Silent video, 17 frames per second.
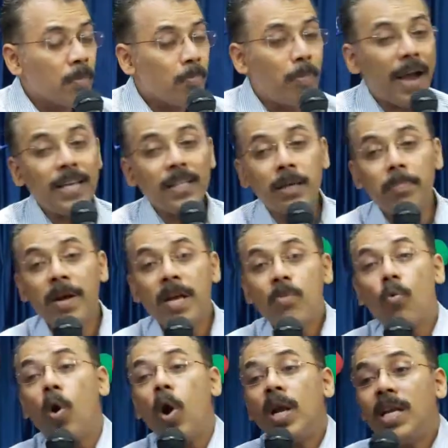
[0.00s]
By the
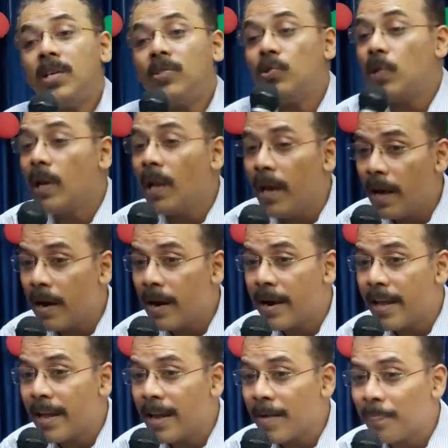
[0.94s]
way, what is
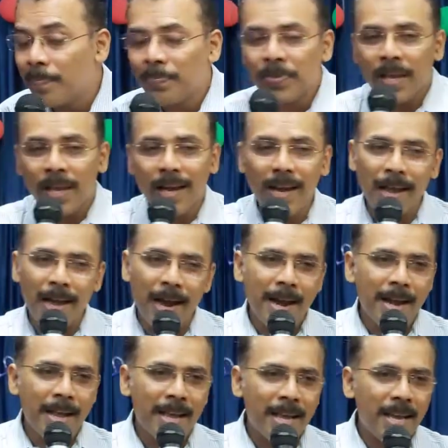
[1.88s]
learning?
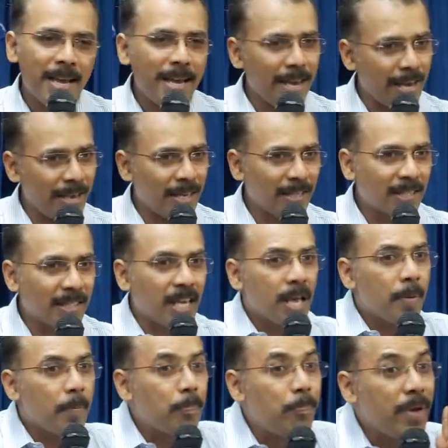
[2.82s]
Learning is
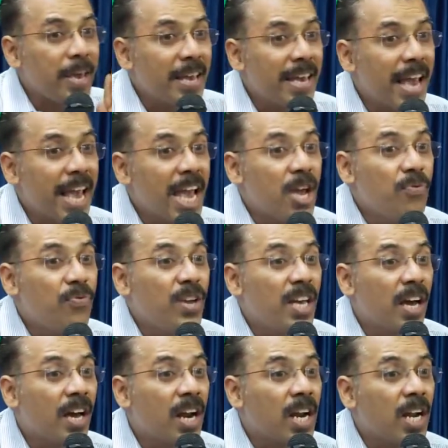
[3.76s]

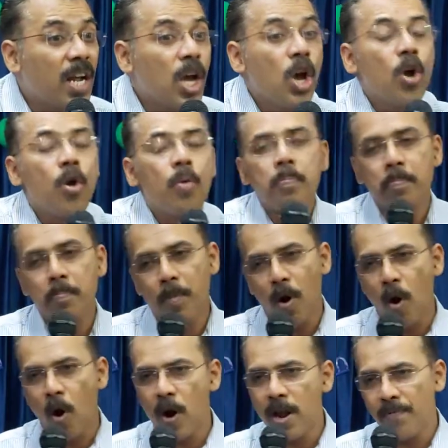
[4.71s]
behavior
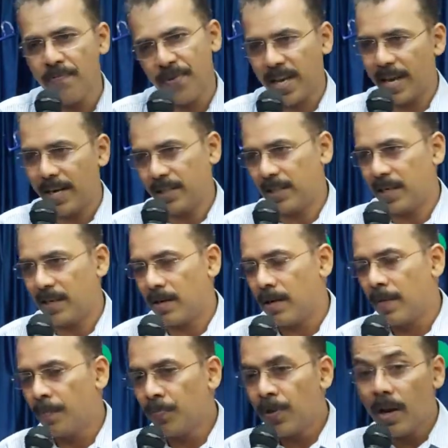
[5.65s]

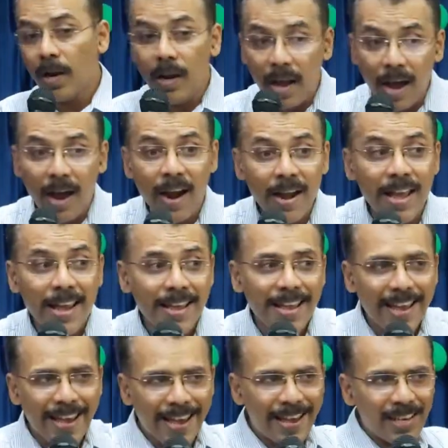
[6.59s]
modification.
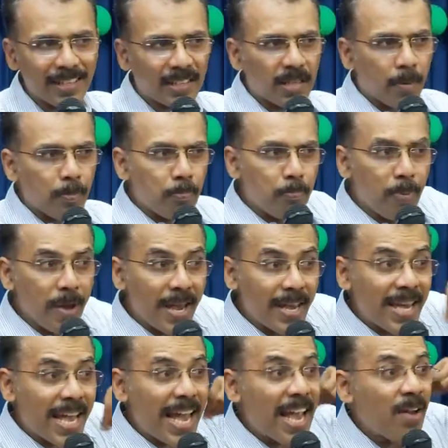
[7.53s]
Learning is
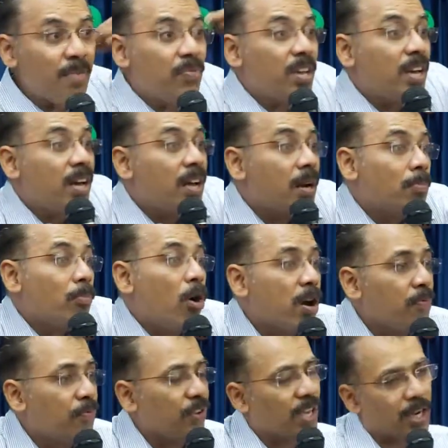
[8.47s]
behavior
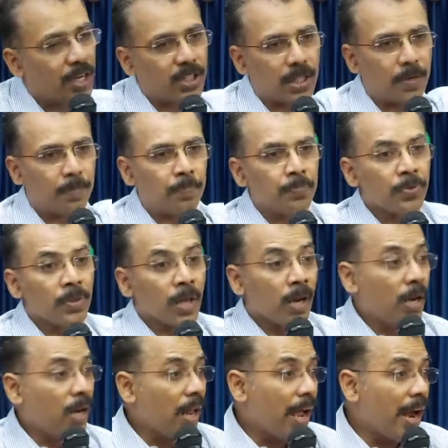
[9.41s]
modification.
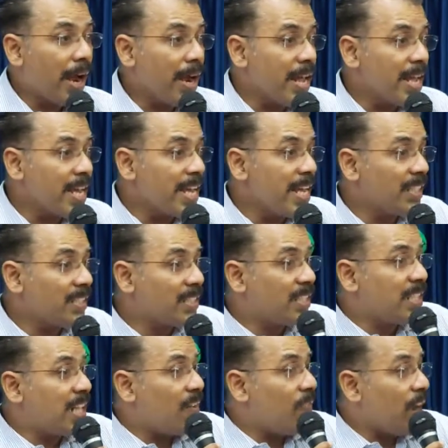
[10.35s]
Learning is
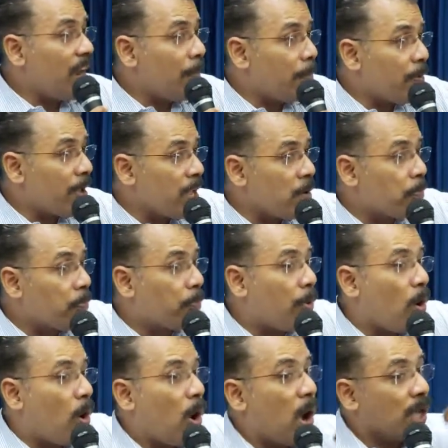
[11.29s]
developing
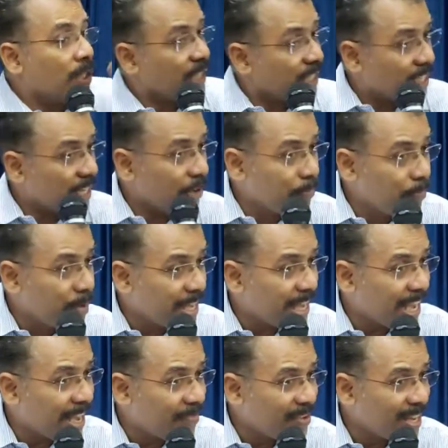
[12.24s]
positive
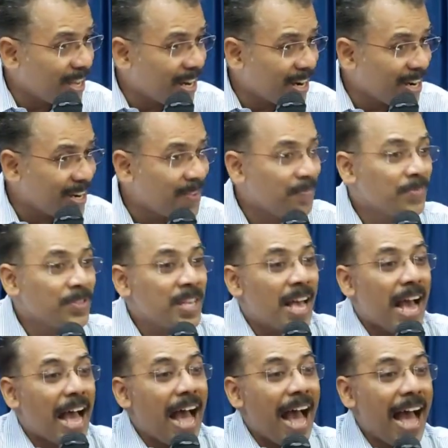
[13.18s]
behavior
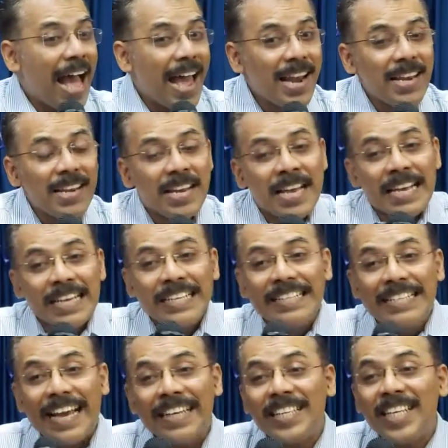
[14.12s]

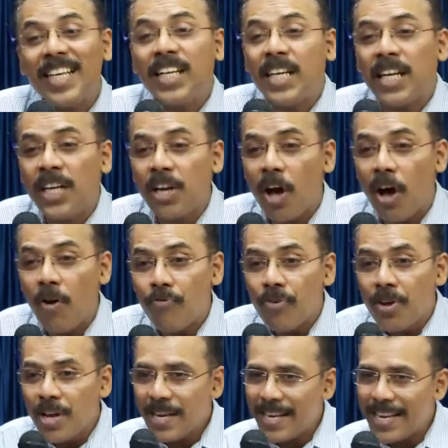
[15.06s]
and getting rid
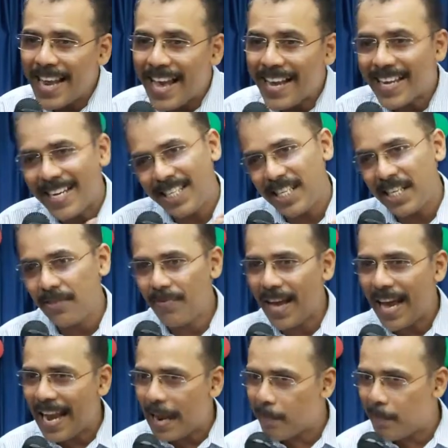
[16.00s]
of negative
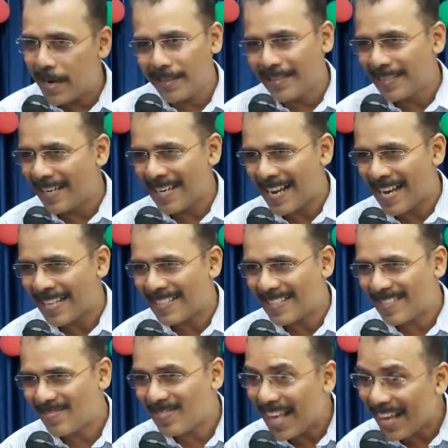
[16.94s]
elements in us.
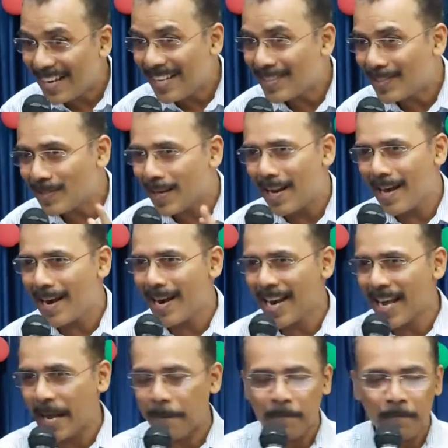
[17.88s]
That is
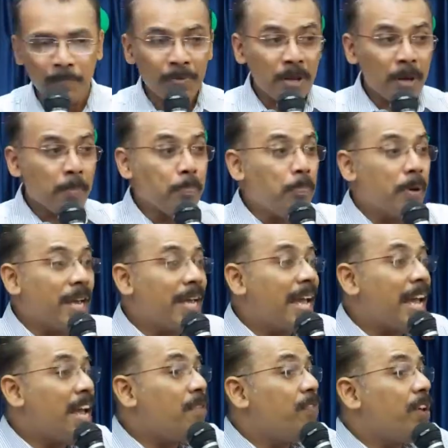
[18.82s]
learning.
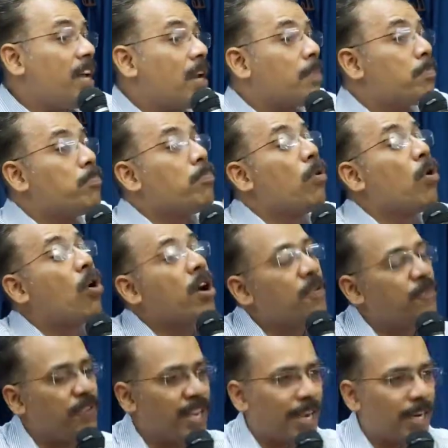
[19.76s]
Behavior
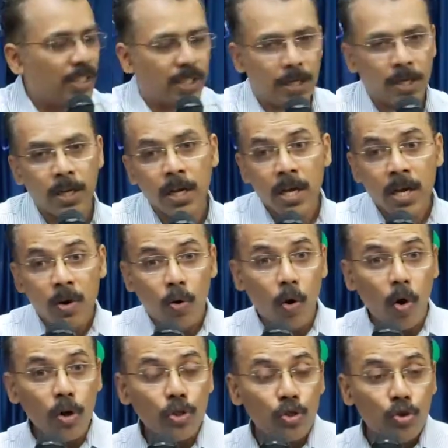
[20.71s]
modification.
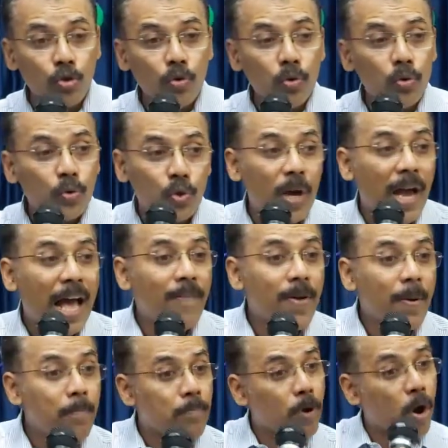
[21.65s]
Or to
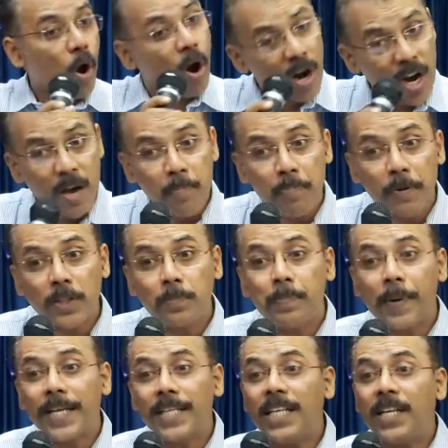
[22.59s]
have a broader
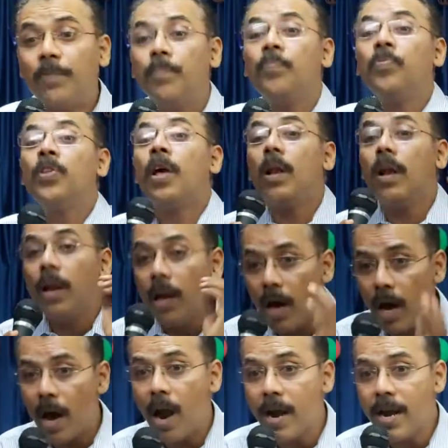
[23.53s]
perspective,
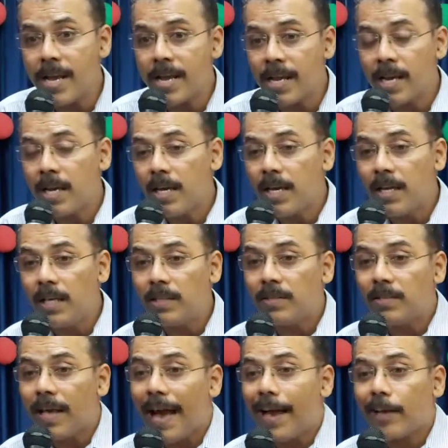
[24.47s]
learning
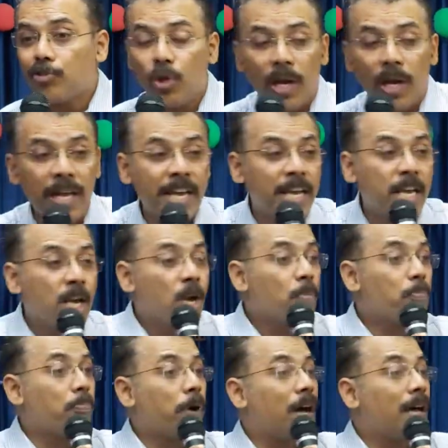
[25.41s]
is
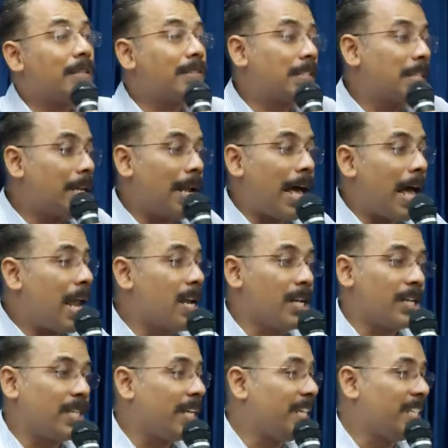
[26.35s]
actually
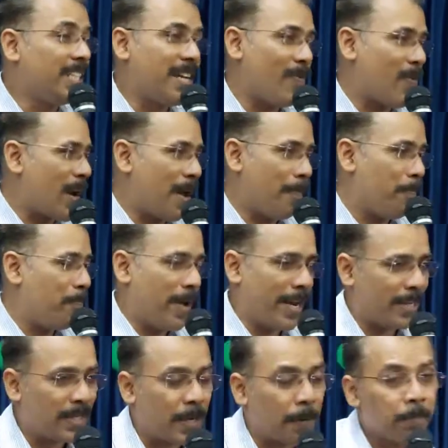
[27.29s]
personality
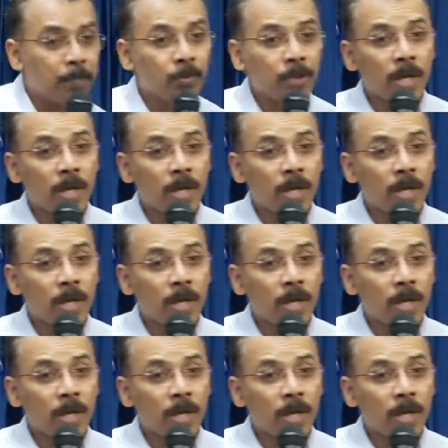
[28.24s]
development.